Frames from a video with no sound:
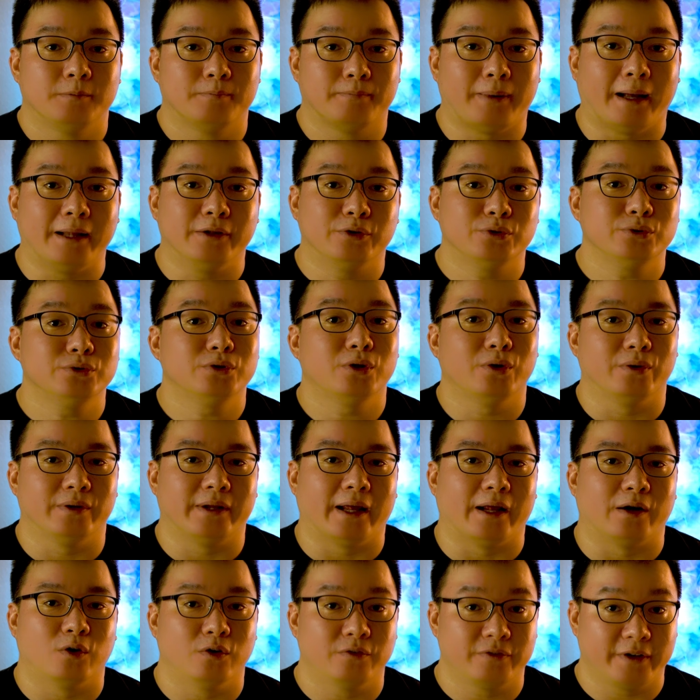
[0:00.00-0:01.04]
But do note
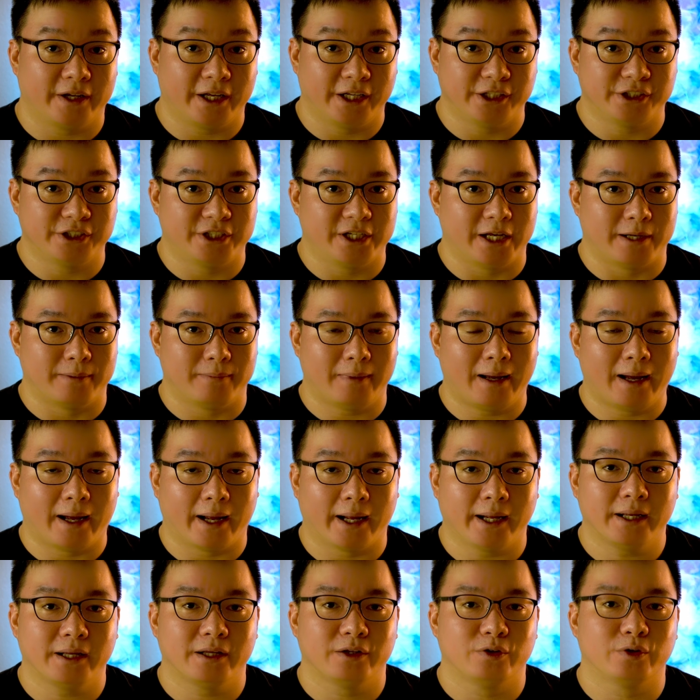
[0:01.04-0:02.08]
that over
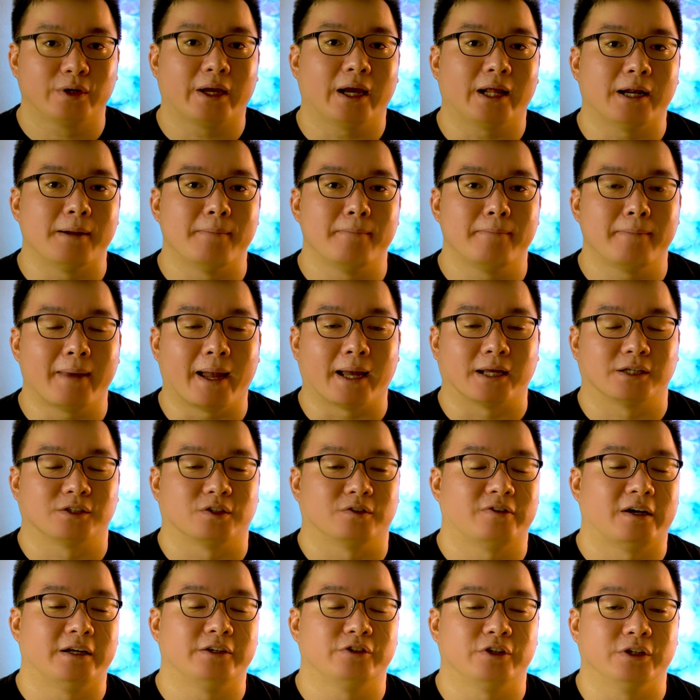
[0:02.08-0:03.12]
HDMI, you get a max
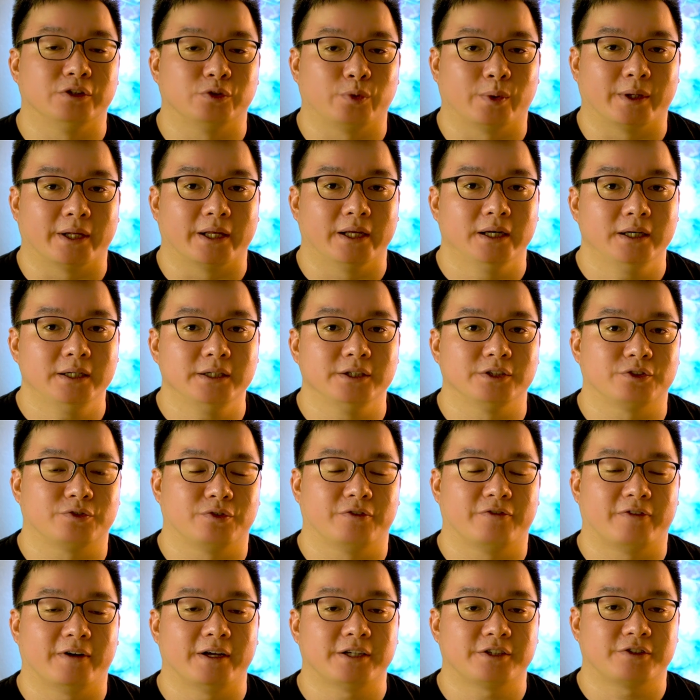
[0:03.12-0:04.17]
of 120Hz
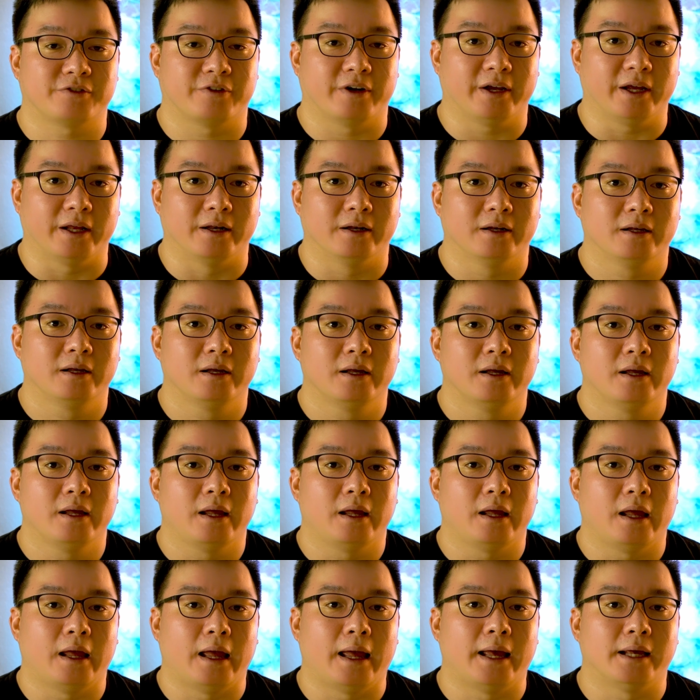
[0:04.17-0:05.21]
refresh rate,
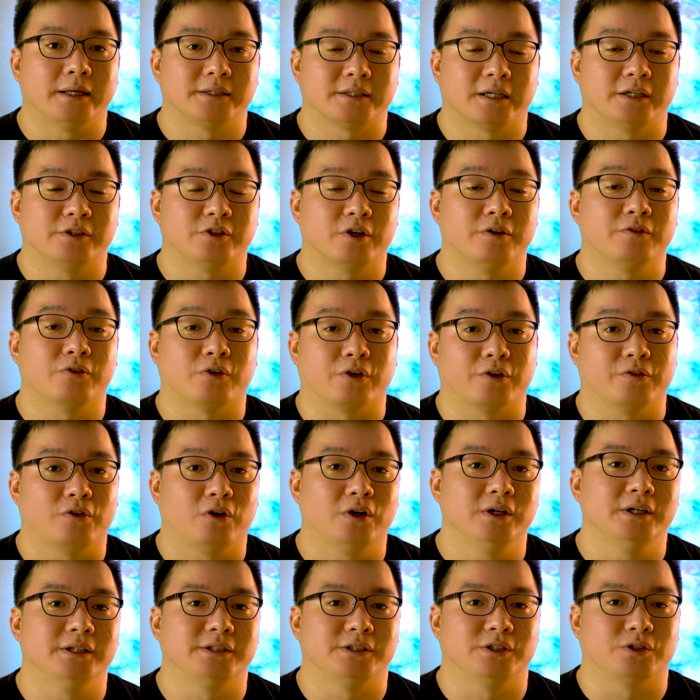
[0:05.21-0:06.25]
as
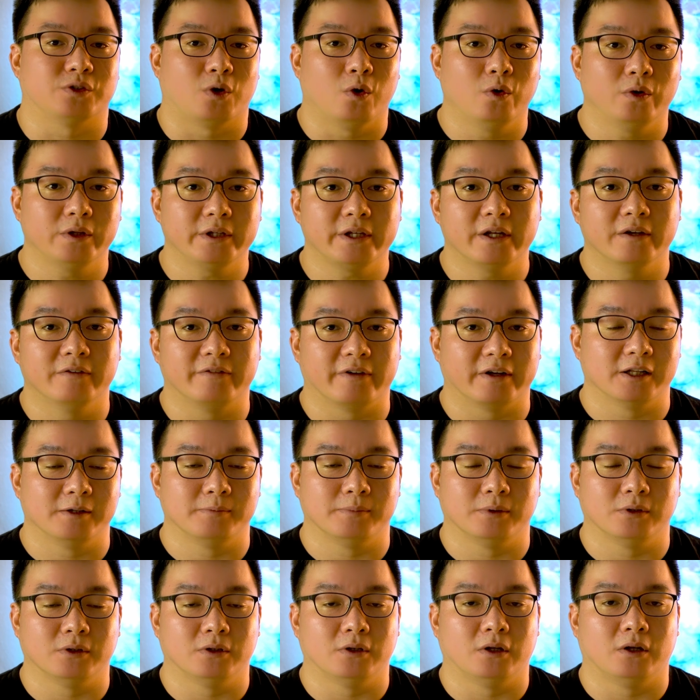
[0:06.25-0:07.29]
144Hz is only
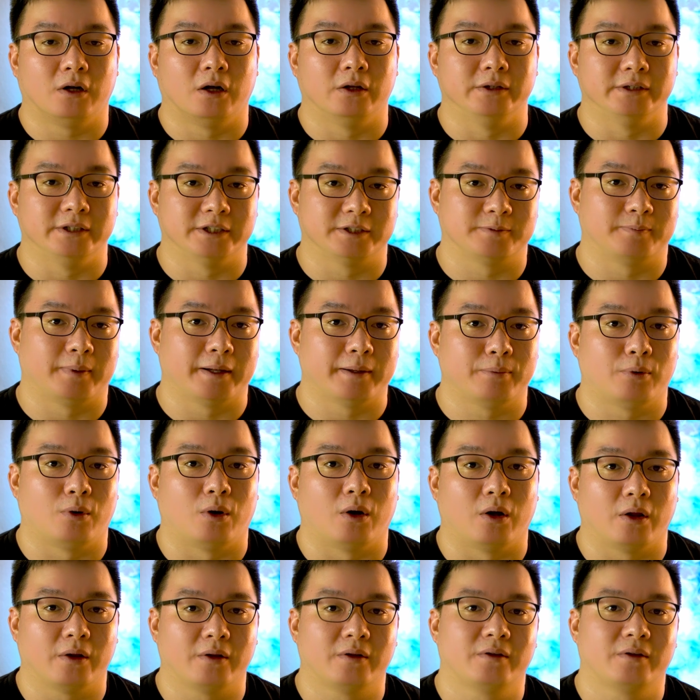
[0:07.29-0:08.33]
available on DisplayPort.